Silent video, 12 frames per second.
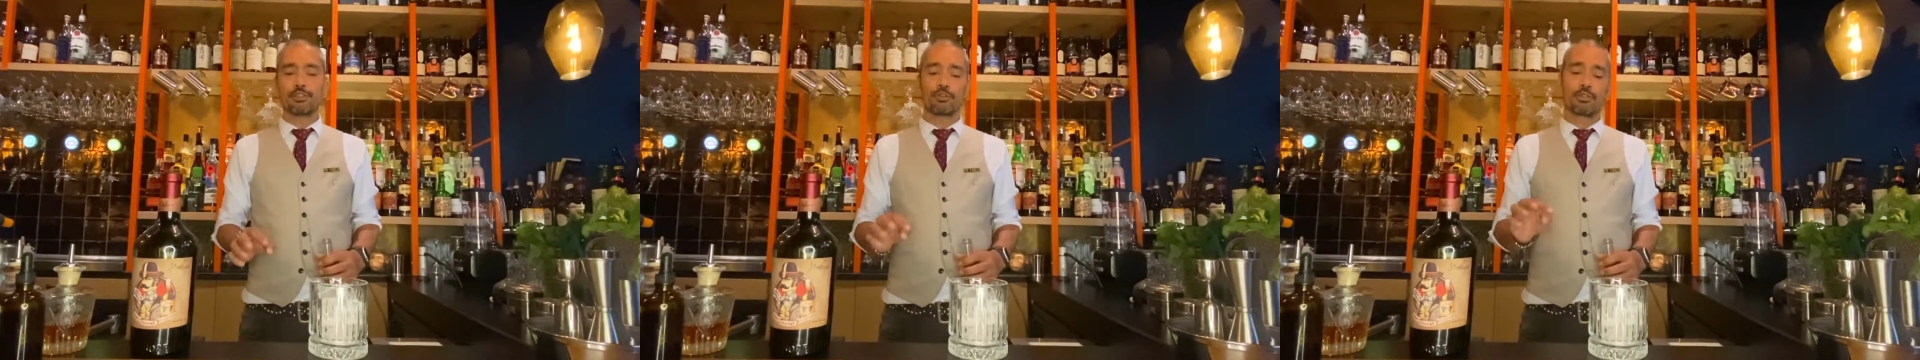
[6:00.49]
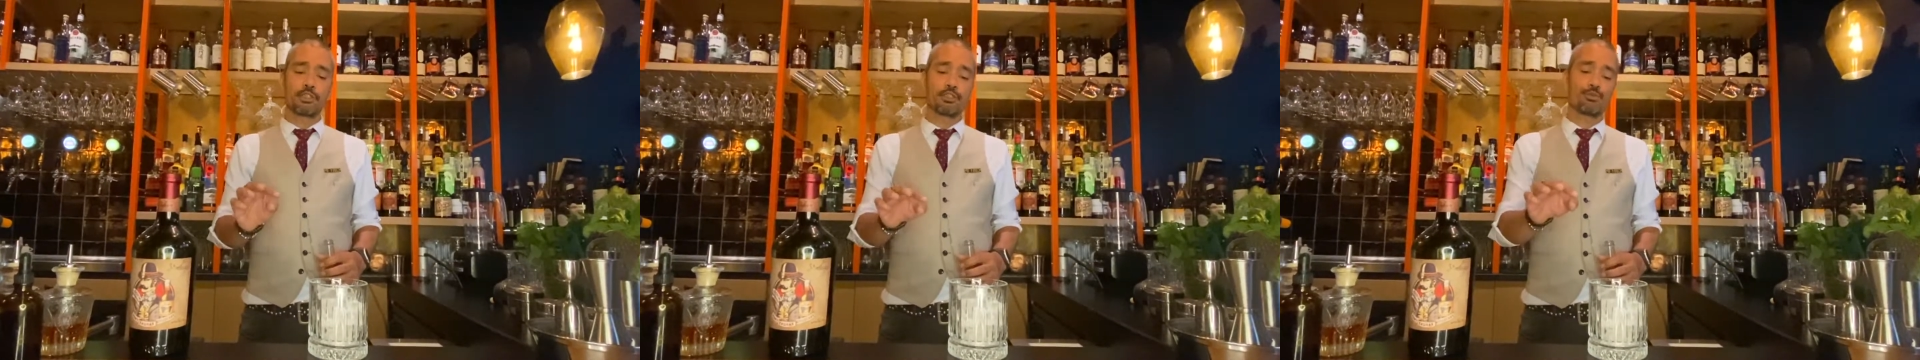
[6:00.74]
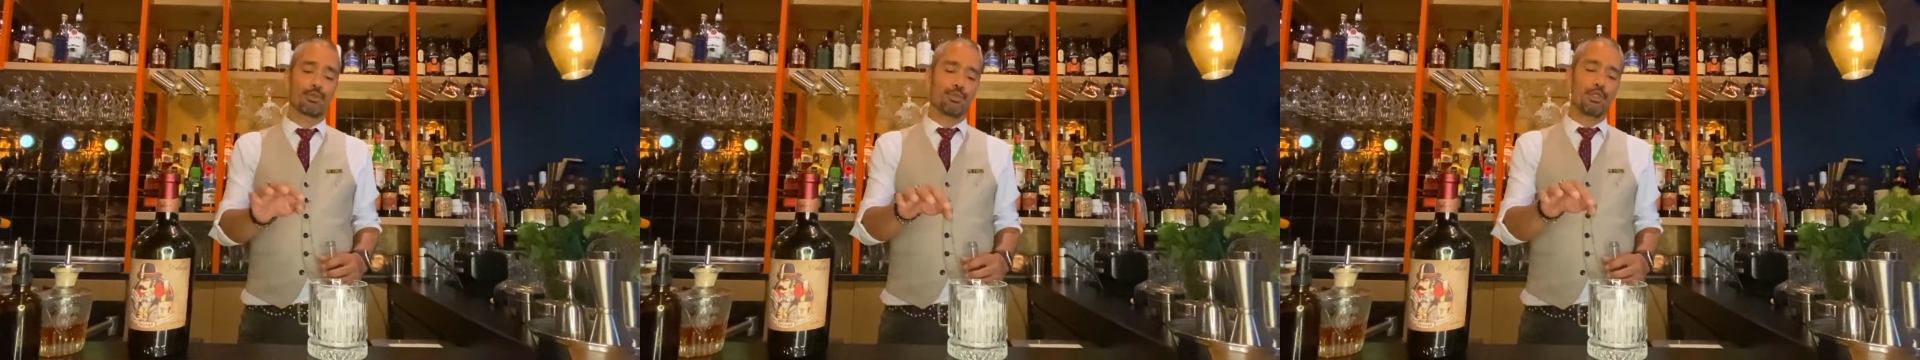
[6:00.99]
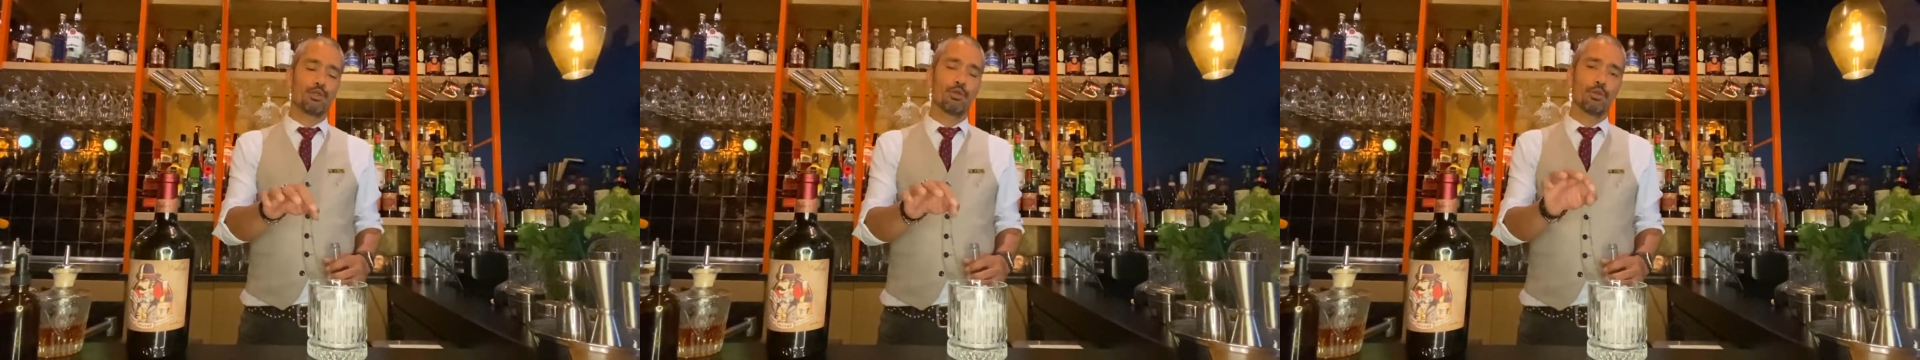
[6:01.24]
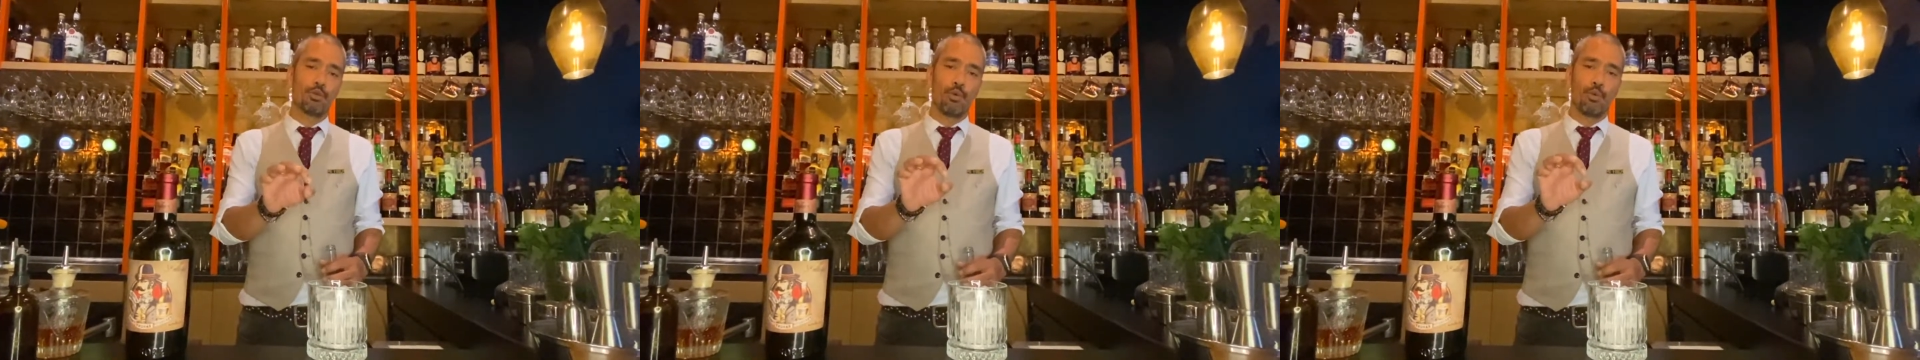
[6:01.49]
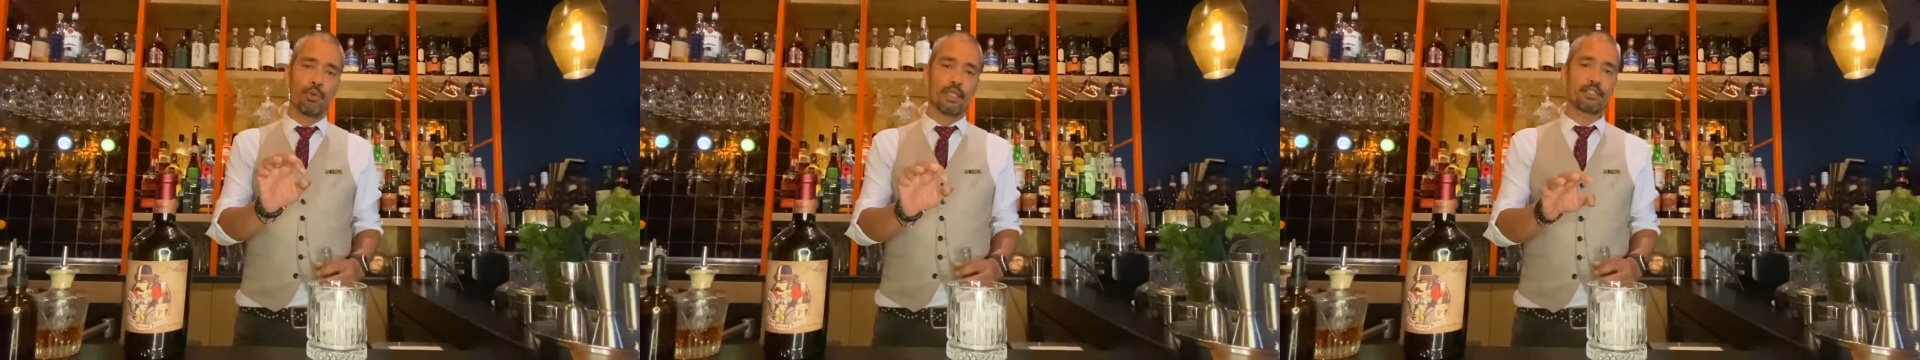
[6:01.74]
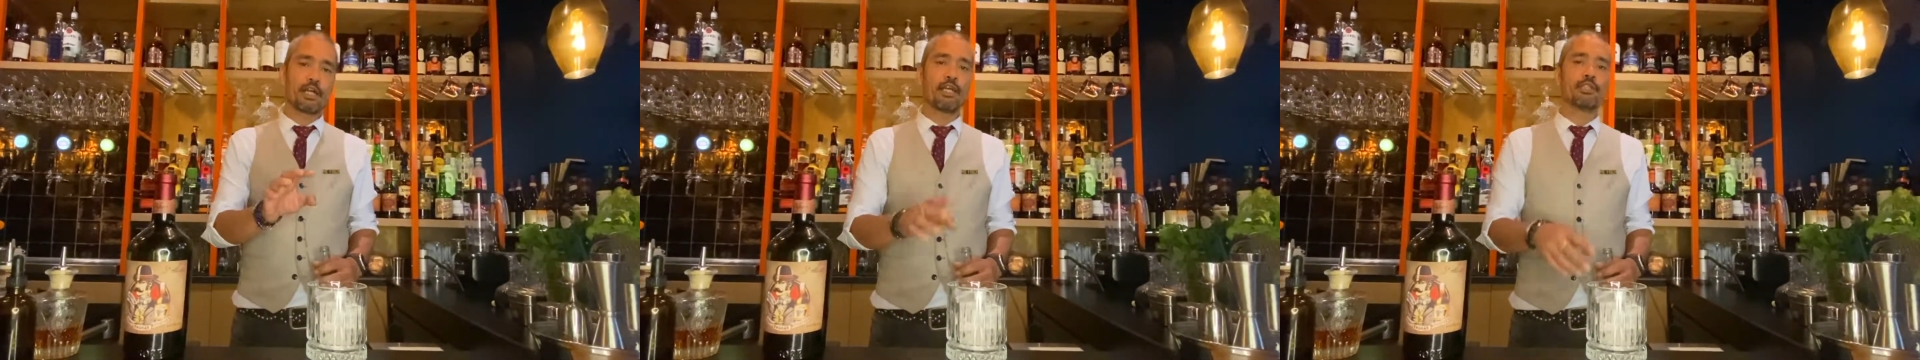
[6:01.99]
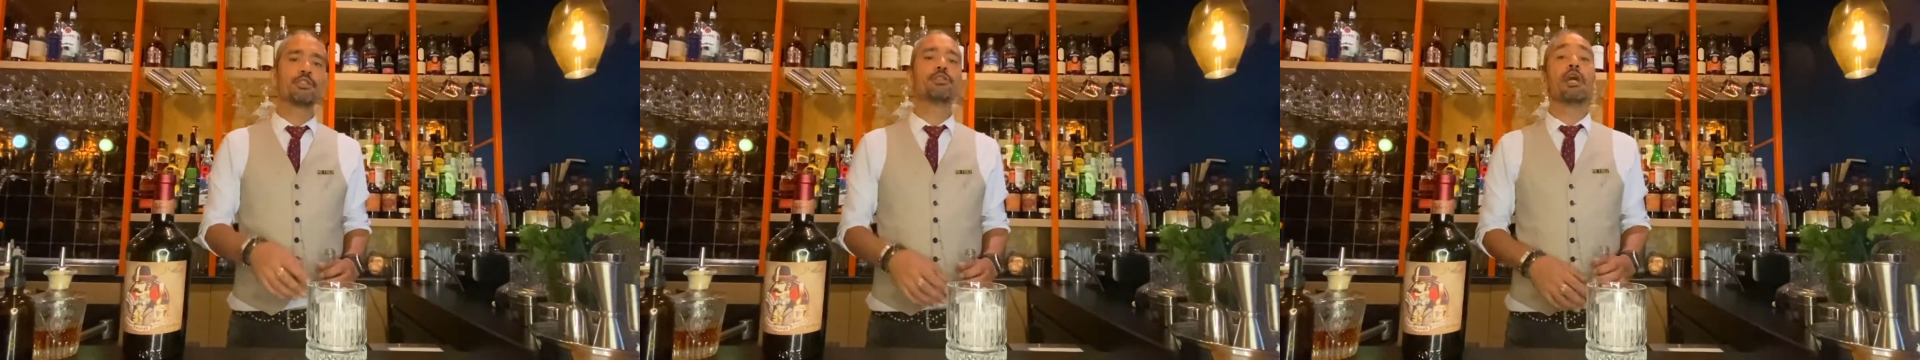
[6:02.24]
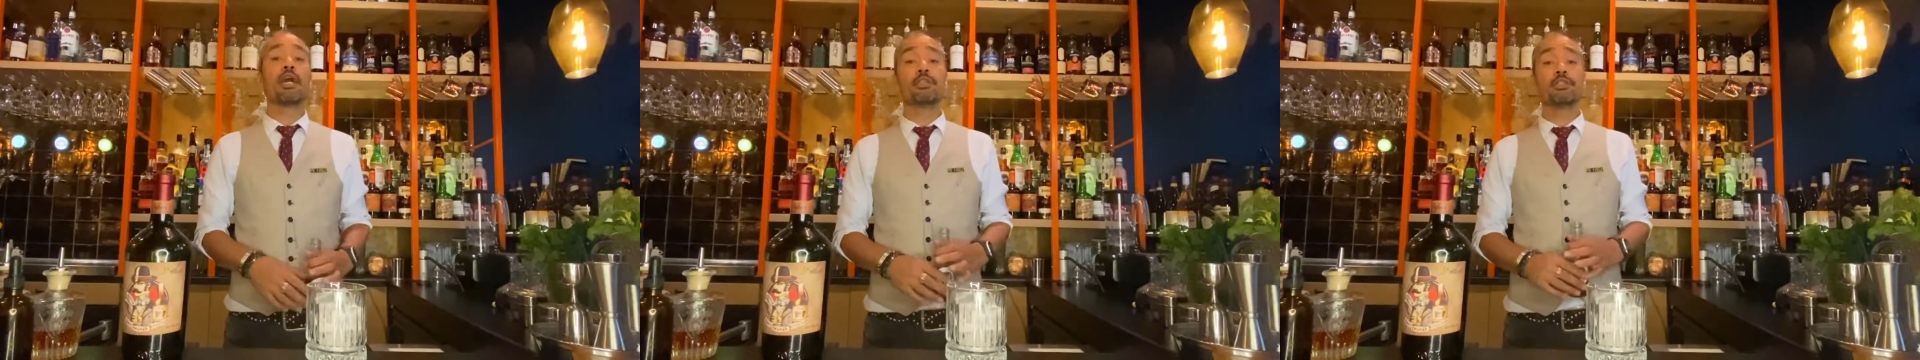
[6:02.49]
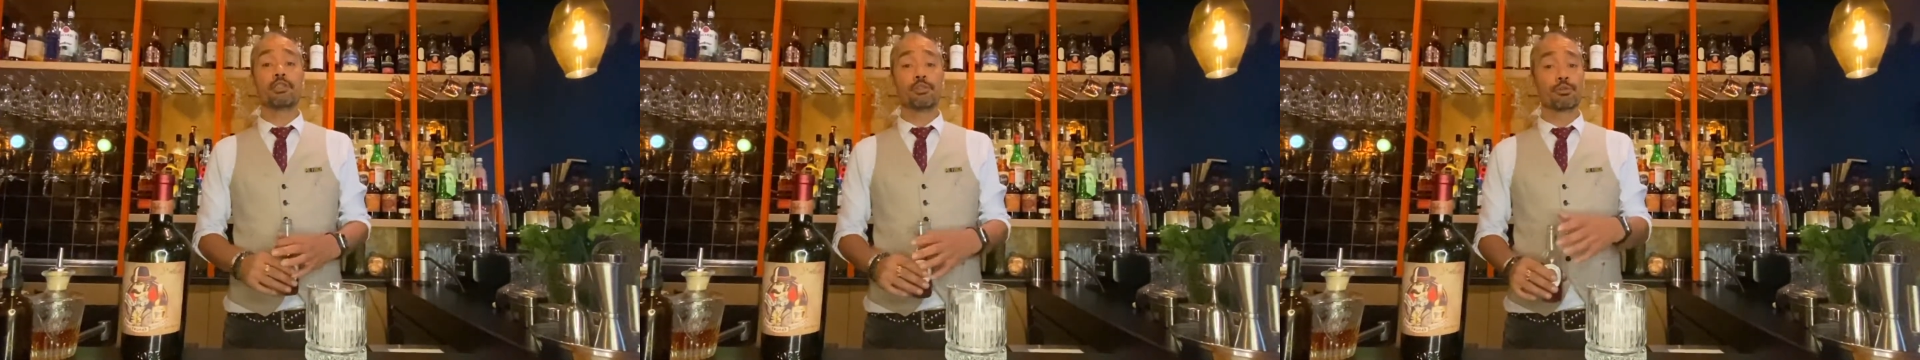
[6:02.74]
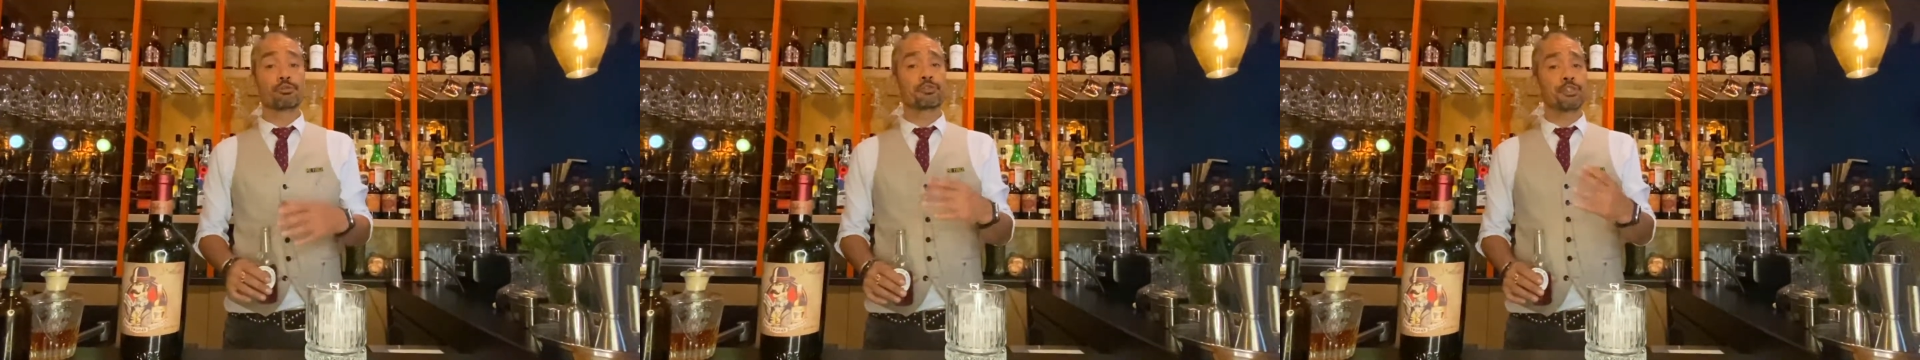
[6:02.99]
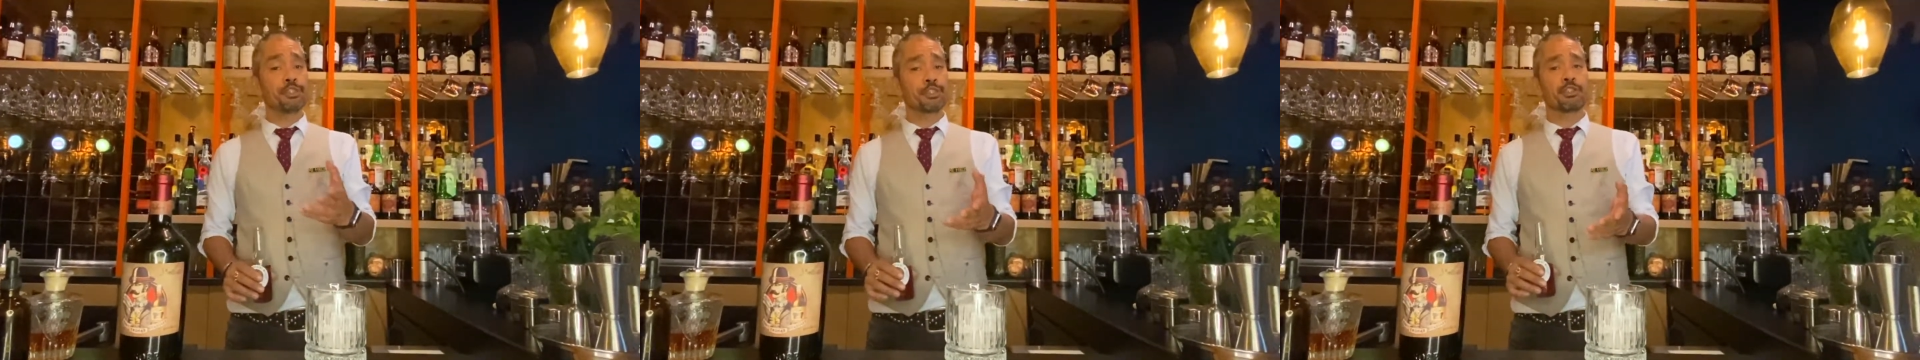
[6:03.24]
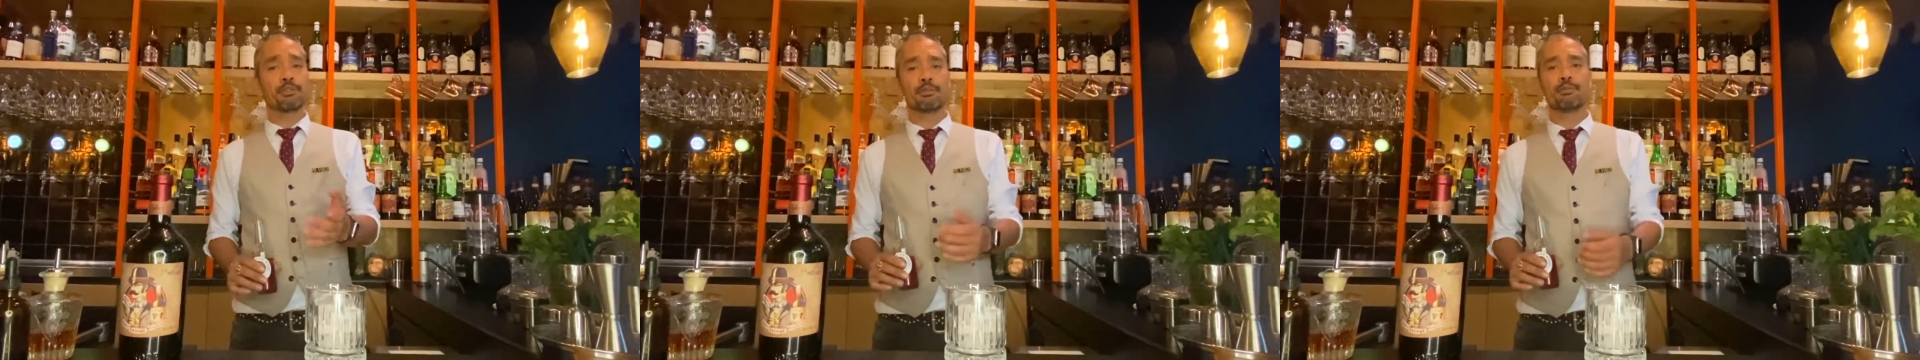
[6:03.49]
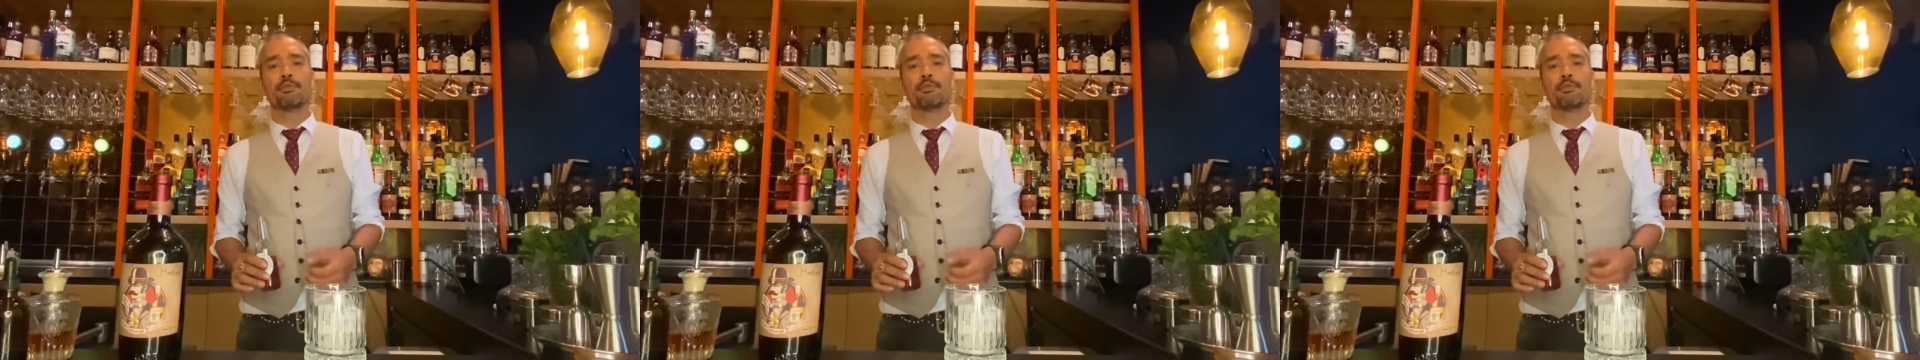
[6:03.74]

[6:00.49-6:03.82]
So this is what we call wet ice. The ice in your freezer,